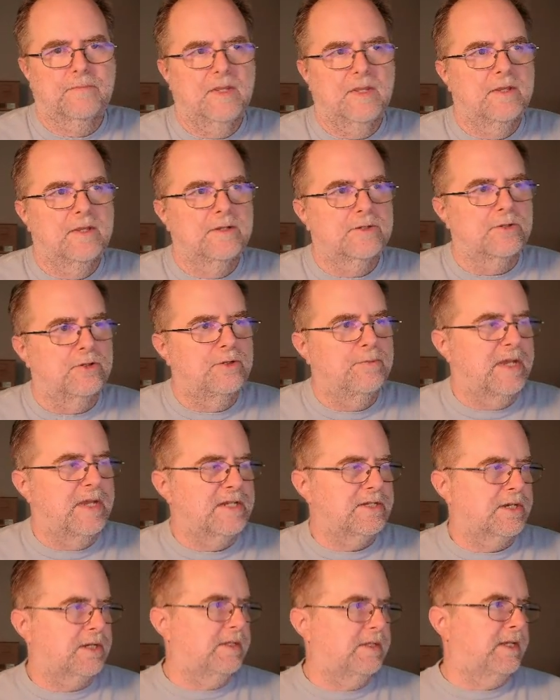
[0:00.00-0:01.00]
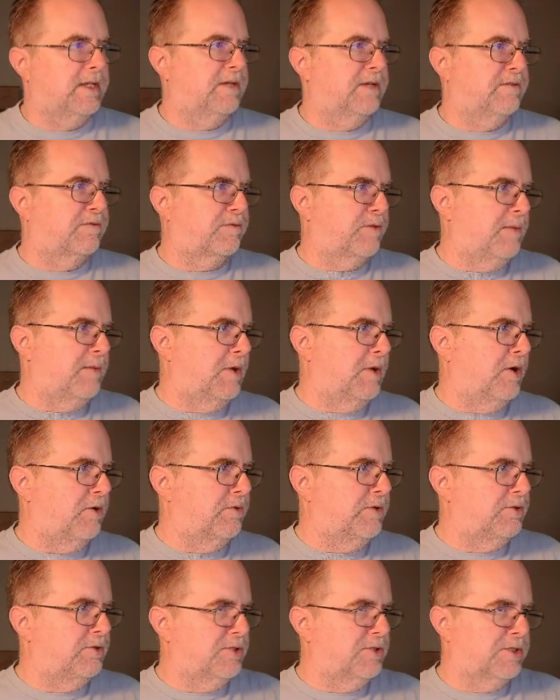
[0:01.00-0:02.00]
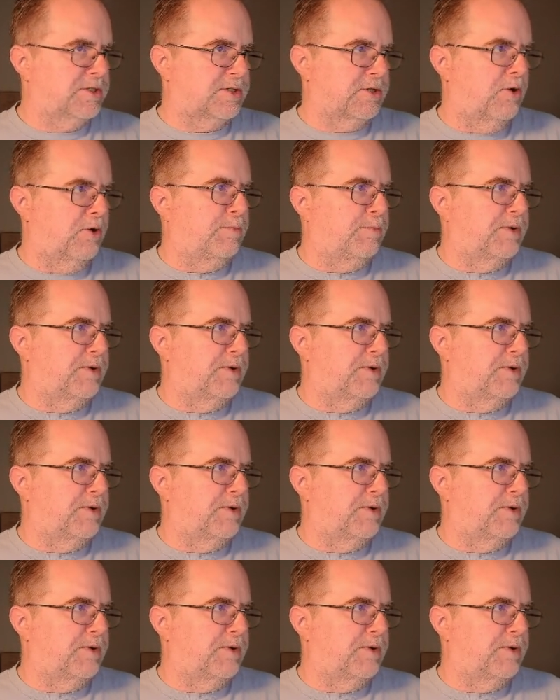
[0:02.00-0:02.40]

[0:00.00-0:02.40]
So you basically, in free mode, you just open